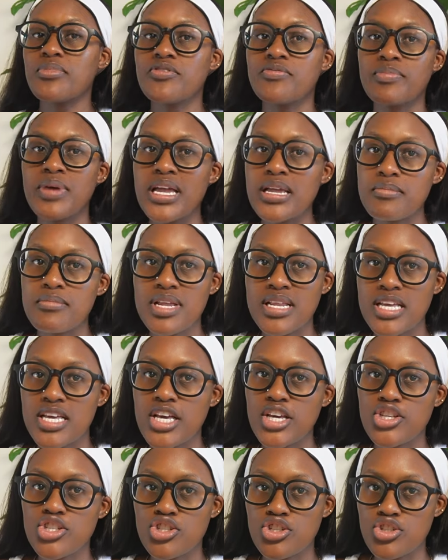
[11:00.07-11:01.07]
of pain
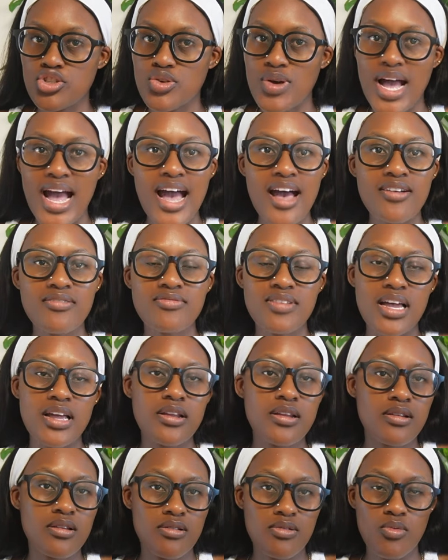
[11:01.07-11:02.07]
medication you have
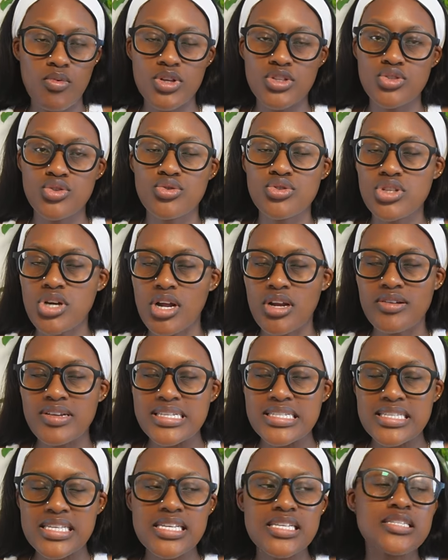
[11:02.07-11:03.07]
and what your
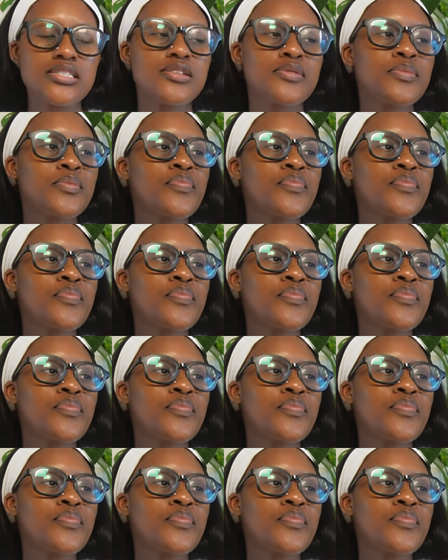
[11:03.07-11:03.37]
tolerance is.